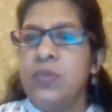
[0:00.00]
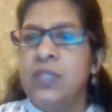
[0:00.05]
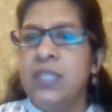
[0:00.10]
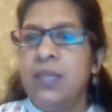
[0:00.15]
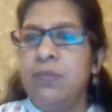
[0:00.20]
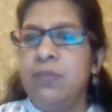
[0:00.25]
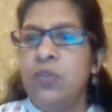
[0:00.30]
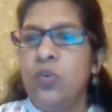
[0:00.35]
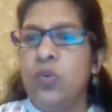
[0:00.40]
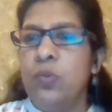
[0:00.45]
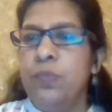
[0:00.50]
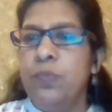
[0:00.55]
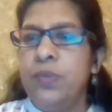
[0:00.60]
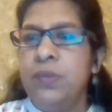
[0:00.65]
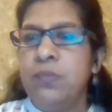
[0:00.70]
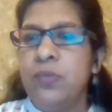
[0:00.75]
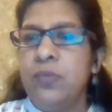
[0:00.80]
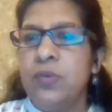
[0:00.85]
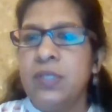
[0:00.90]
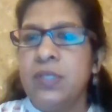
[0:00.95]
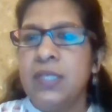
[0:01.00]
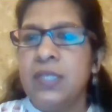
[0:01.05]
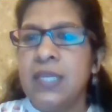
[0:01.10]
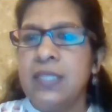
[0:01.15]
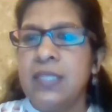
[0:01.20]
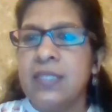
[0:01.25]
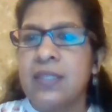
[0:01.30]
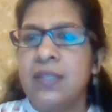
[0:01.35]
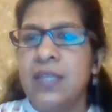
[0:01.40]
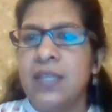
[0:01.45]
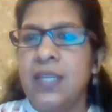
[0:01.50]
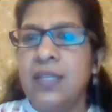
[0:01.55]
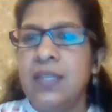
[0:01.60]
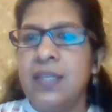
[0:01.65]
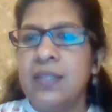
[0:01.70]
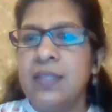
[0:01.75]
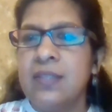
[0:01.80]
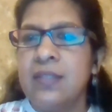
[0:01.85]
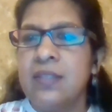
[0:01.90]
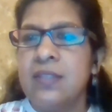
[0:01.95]
Will there be open book test
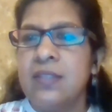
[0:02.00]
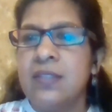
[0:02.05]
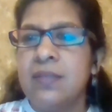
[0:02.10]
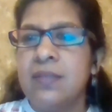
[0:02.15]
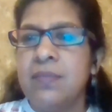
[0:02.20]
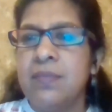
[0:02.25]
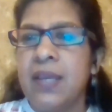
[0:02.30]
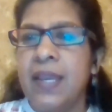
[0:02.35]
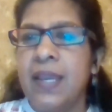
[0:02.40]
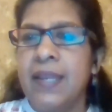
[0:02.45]
grading system?